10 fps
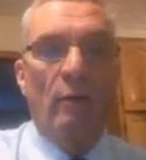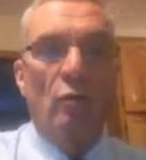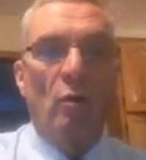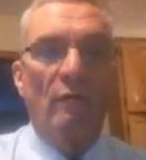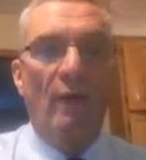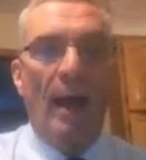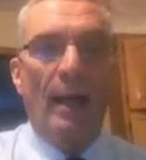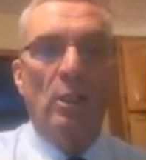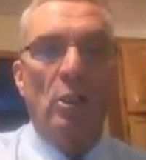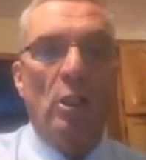The trough
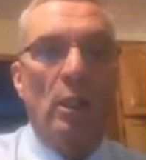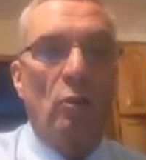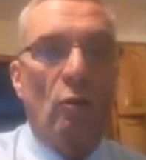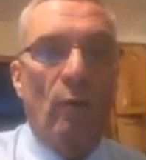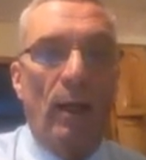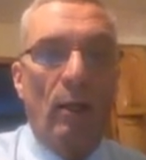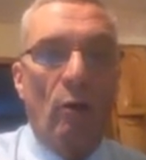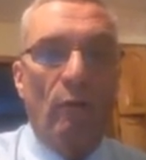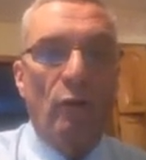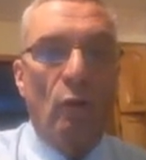axis is already
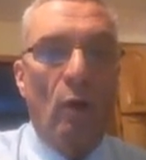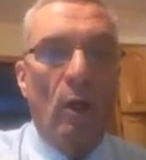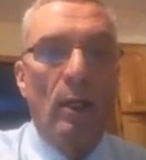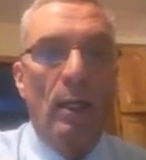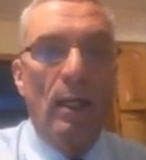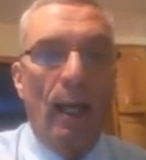offshore,